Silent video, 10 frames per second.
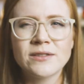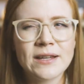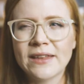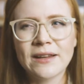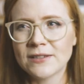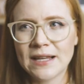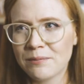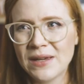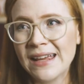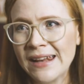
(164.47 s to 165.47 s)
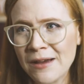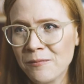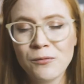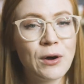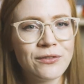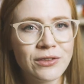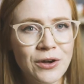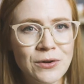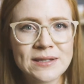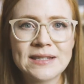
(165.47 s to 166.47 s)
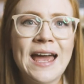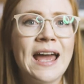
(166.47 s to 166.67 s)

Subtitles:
so I think it was like B&M, one of those,